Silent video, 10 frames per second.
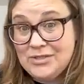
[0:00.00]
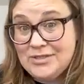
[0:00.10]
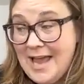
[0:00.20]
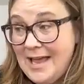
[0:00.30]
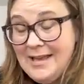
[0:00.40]

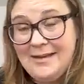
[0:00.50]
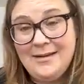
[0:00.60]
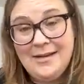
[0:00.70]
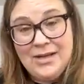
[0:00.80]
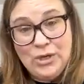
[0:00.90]

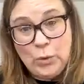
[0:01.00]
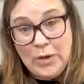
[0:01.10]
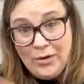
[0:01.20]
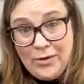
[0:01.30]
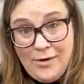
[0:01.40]
10
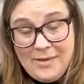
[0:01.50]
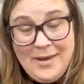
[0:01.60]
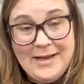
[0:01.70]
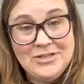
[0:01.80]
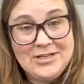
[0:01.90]
quick growing
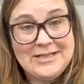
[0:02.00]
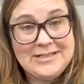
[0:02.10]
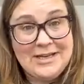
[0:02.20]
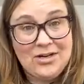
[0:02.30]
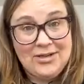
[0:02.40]
pine trees
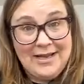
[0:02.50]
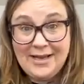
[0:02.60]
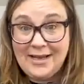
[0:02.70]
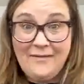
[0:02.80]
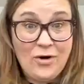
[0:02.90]
that are
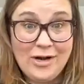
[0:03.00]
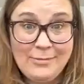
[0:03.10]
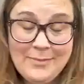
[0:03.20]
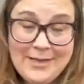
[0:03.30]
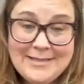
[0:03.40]
like, have already
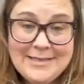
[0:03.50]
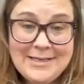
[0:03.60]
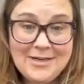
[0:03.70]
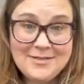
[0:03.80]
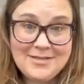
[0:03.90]
been planted
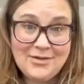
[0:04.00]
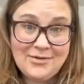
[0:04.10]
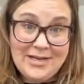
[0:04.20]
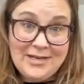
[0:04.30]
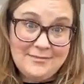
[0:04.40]
here. So
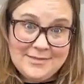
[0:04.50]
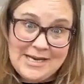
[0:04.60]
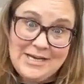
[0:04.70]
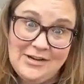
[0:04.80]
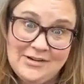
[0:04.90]
in
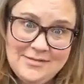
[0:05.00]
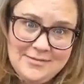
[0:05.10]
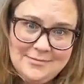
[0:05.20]
10 years,